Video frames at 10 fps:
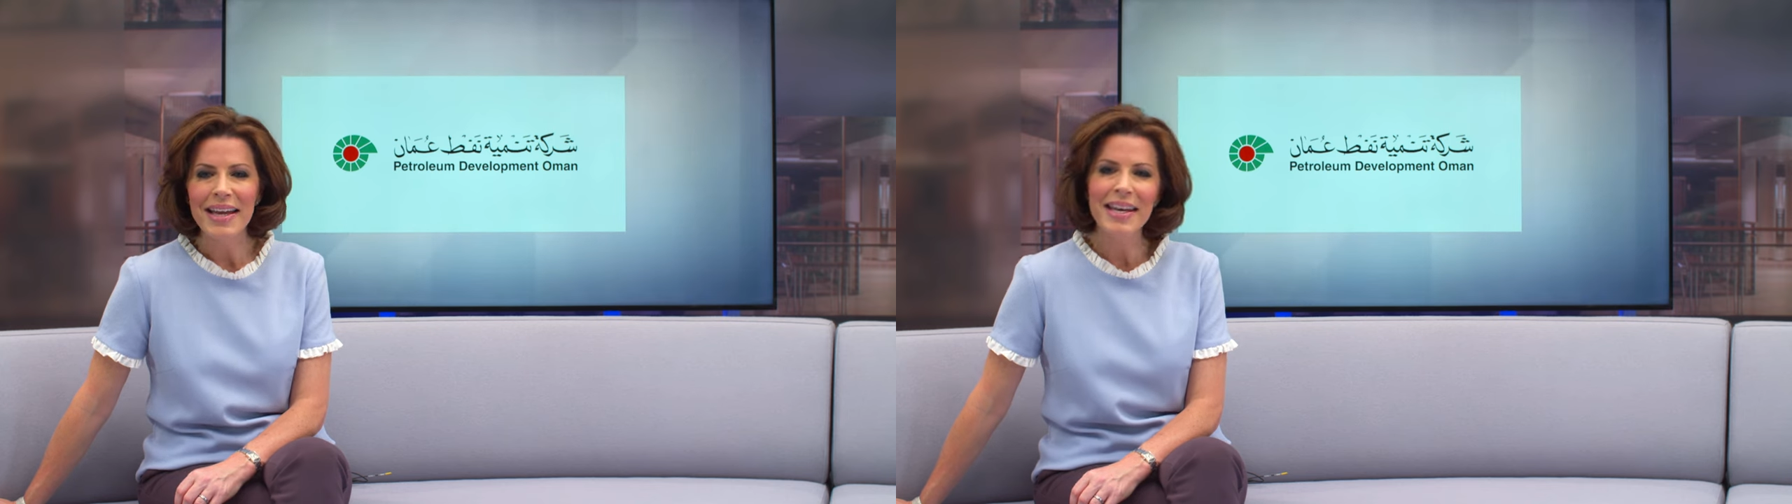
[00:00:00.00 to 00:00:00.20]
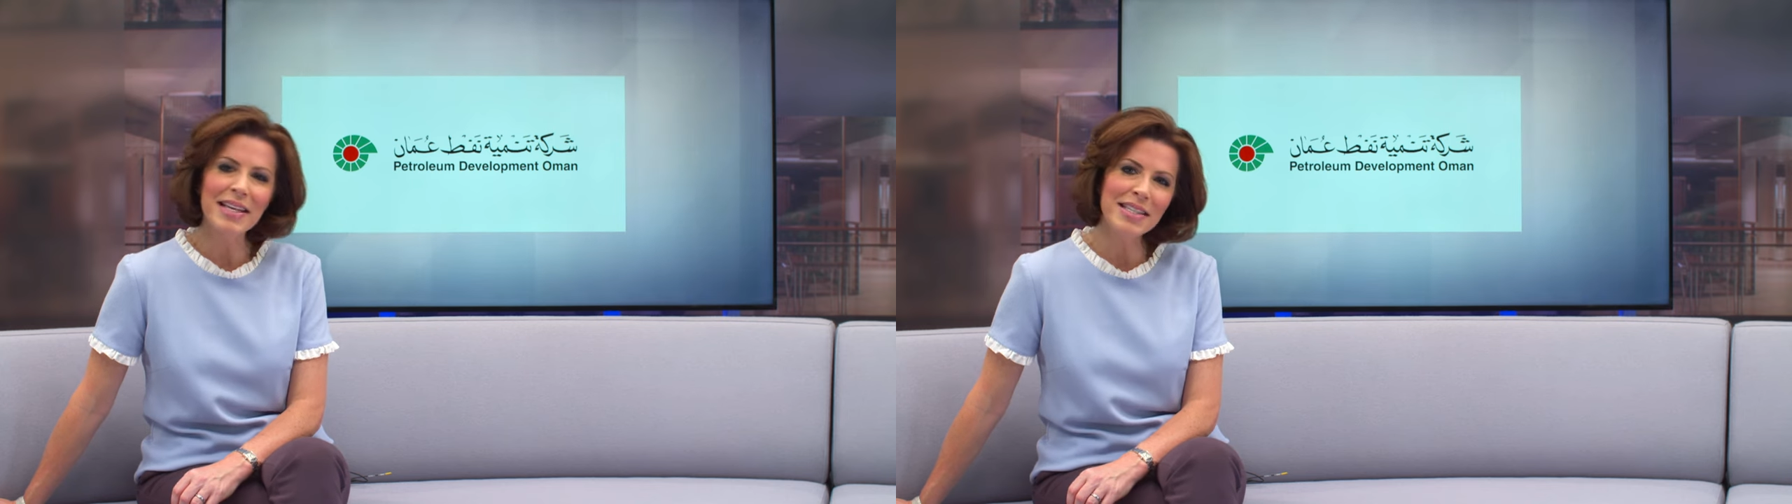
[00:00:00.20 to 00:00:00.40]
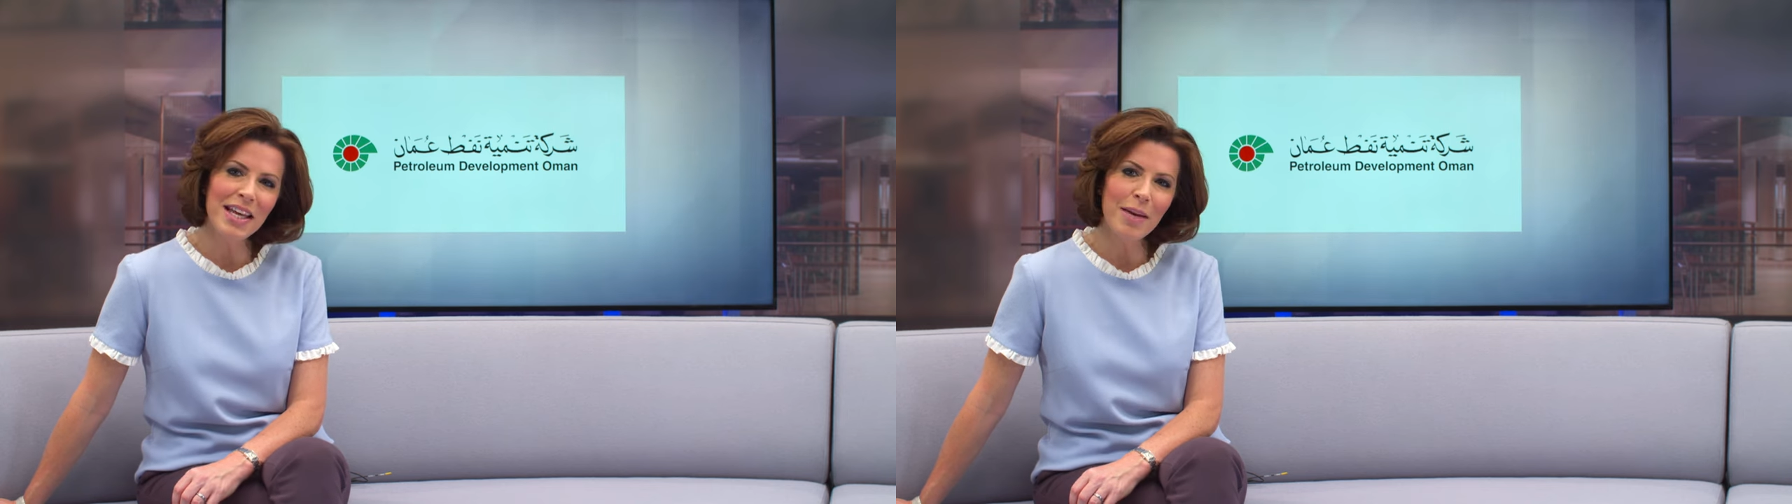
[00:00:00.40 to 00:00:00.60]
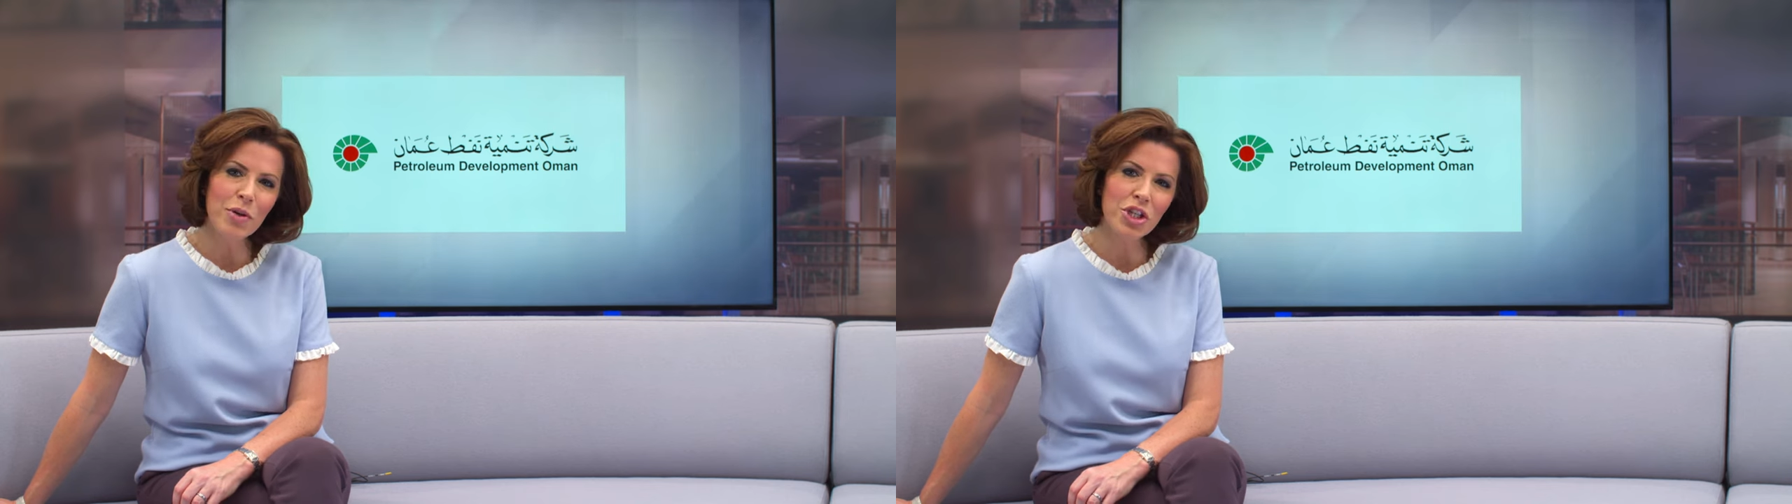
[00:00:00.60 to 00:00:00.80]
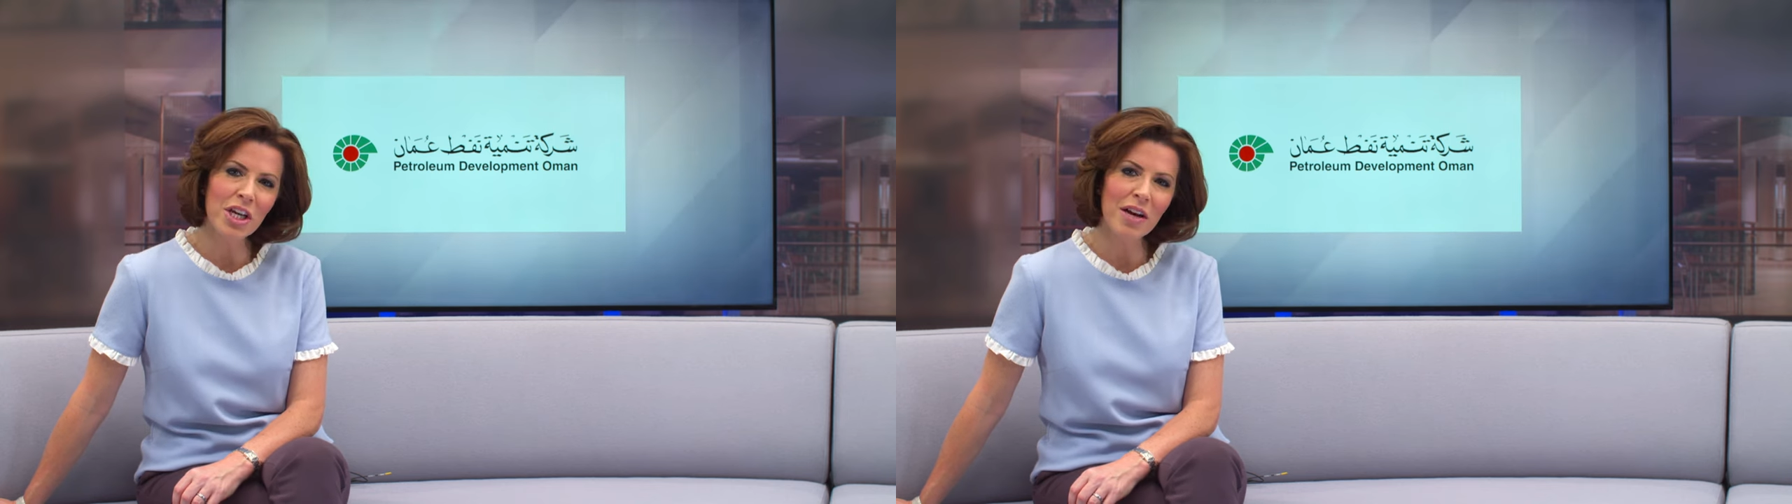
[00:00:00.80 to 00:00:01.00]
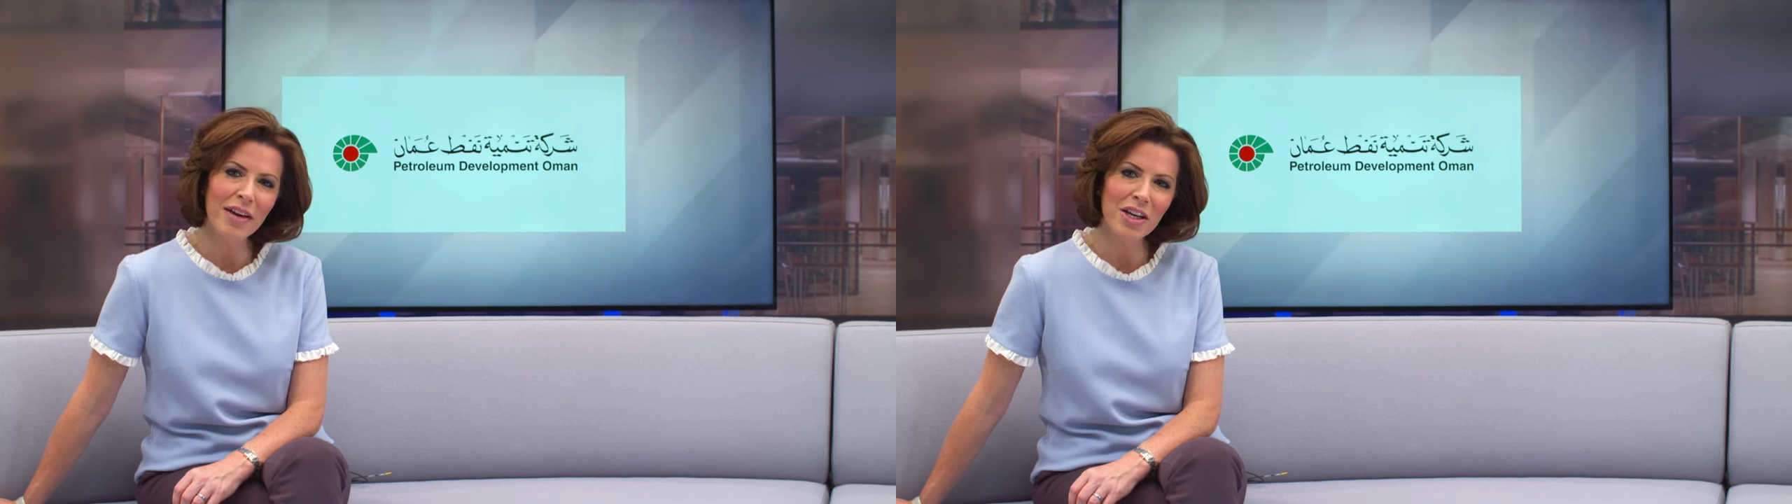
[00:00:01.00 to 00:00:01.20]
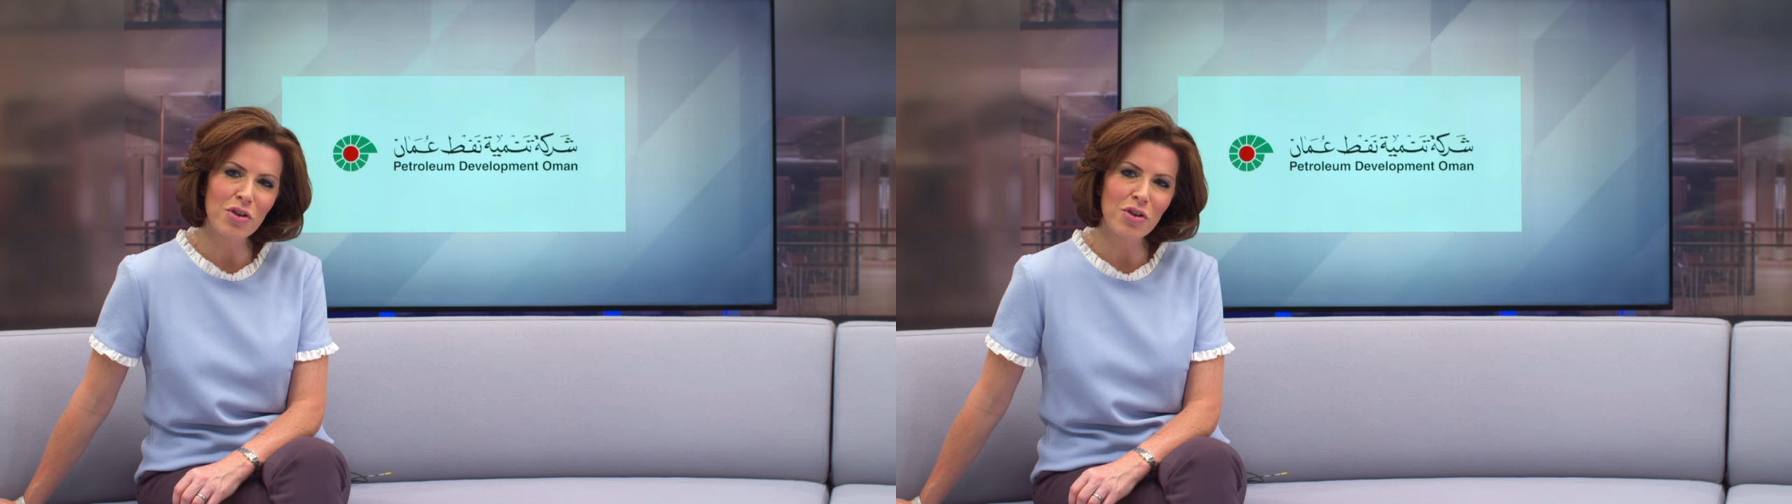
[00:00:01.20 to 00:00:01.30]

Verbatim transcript: Nazanine Moshiri